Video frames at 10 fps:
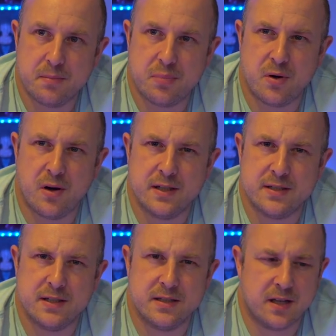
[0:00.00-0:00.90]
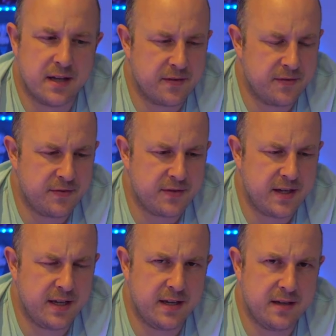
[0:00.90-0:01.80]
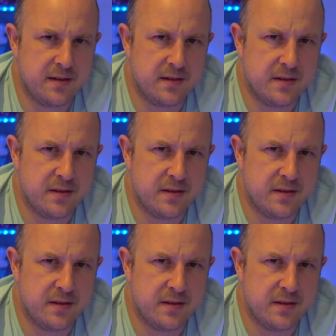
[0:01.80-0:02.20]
price is like 15,